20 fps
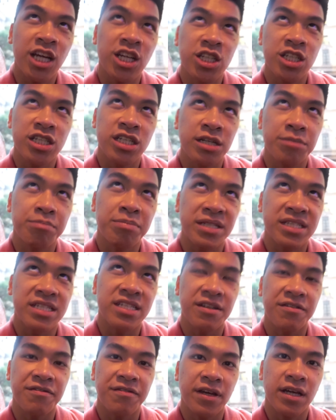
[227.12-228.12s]
Asia
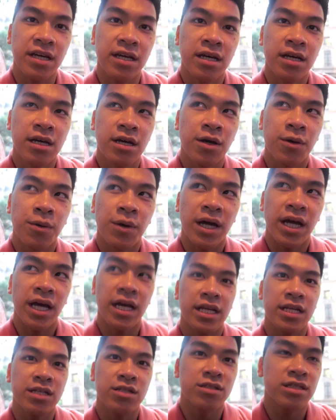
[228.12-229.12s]
Pacific
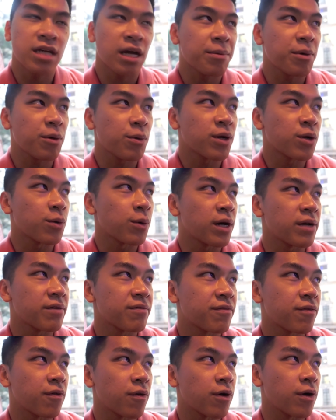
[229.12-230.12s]
heading to Taipei 101
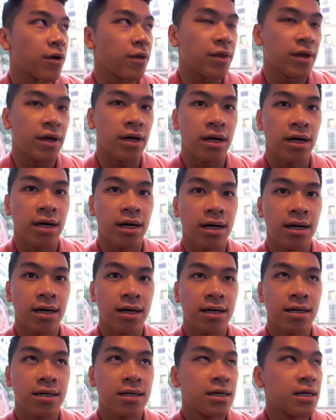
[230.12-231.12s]
for
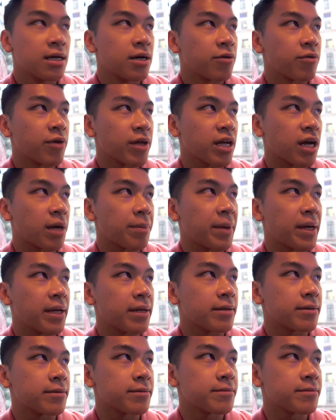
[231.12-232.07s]
the red carpet.